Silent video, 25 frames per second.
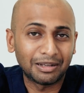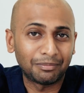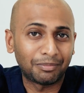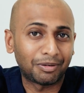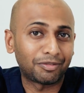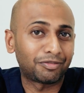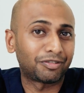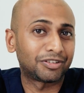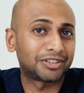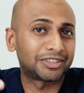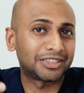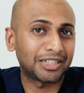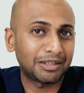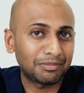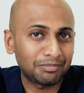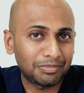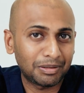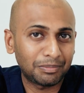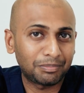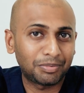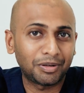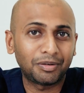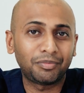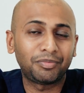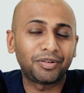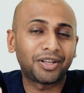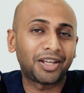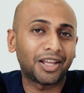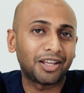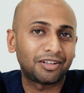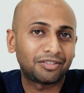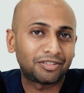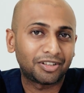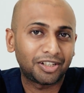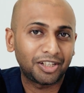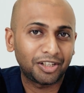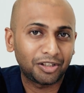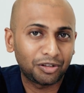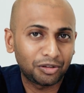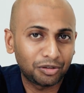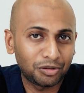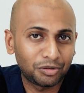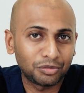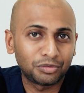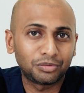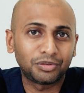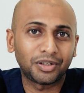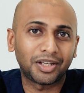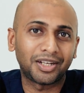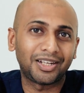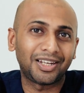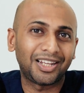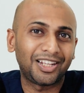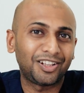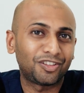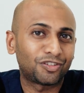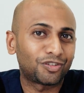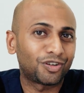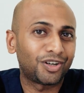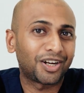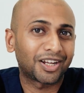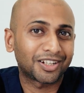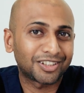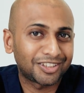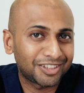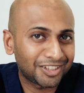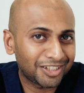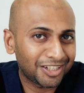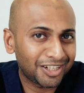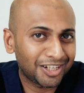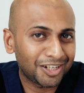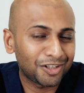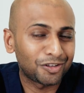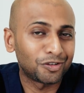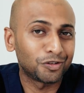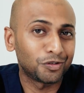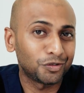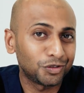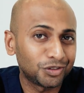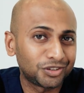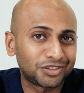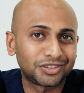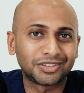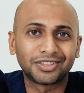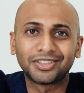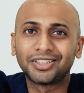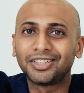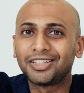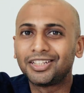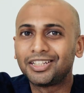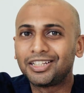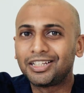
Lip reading: But for some people, we can actually do an introductory dose,